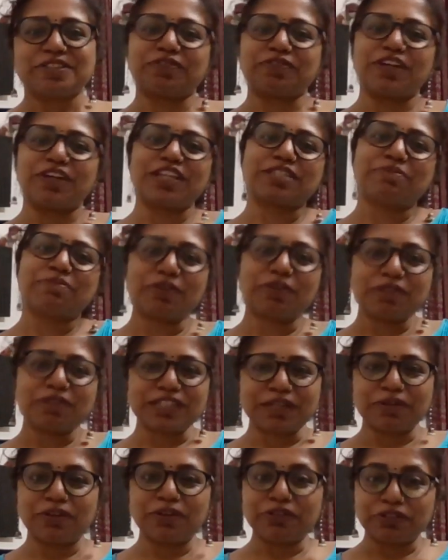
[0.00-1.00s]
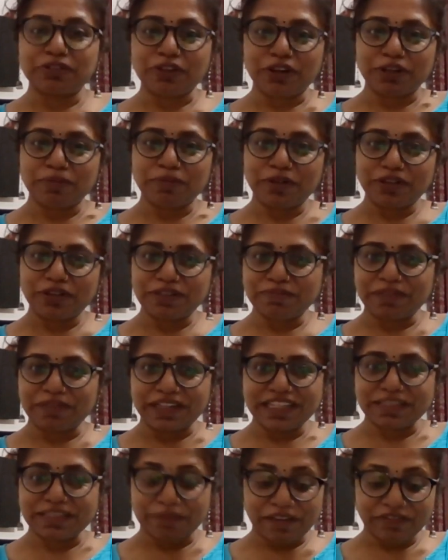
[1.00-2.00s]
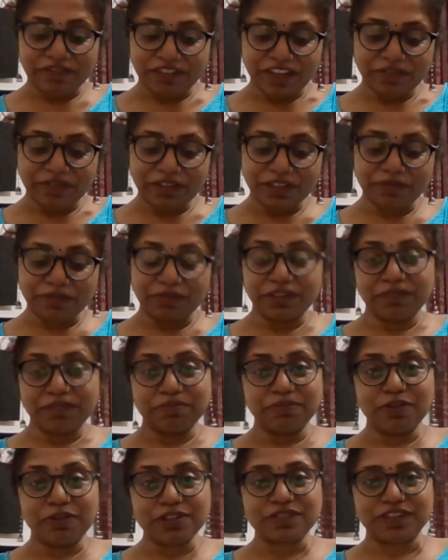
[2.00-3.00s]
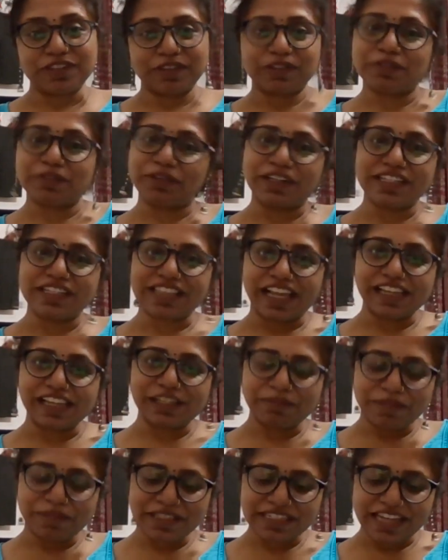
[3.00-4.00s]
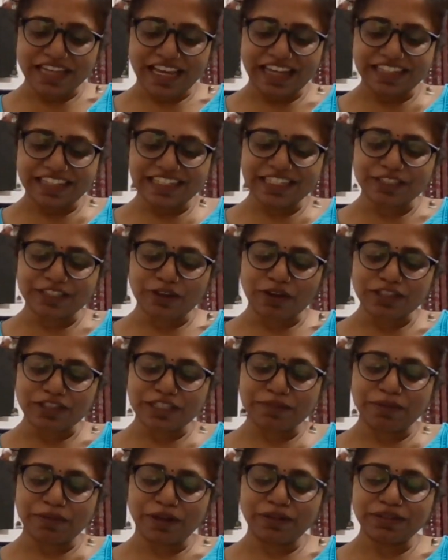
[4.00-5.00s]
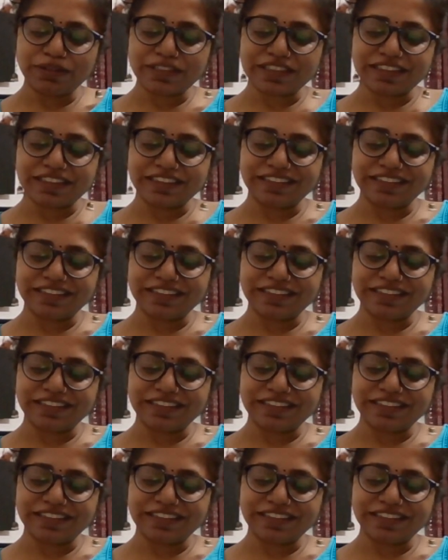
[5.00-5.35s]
first book which I'm going to talk about is my favorite. The most favorite one is Alchemist, and it talks about